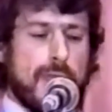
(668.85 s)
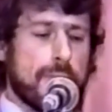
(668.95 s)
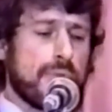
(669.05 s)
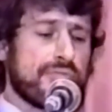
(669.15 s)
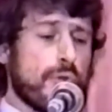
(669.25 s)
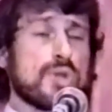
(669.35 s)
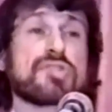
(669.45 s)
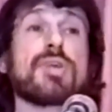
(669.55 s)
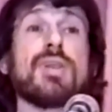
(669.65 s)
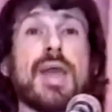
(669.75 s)
And the
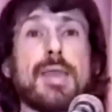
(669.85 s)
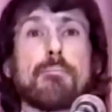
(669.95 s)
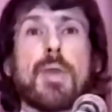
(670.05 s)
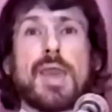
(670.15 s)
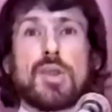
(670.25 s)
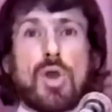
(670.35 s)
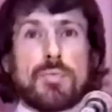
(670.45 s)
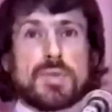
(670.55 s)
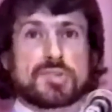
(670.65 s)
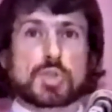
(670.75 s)
first claim made
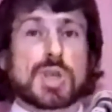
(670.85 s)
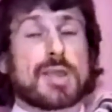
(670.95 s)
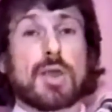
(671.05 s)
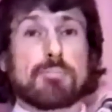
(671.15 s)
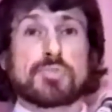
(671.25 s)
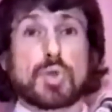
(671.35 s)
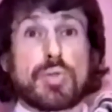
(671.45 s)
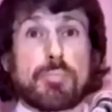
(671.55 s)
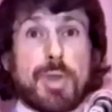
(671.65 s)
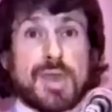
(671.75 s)
on this Checkup
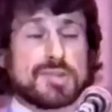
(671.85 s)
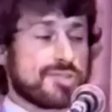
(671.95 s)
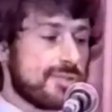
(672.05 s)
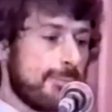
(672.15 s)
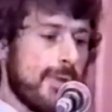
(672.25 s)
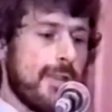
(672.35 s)
toothpaste,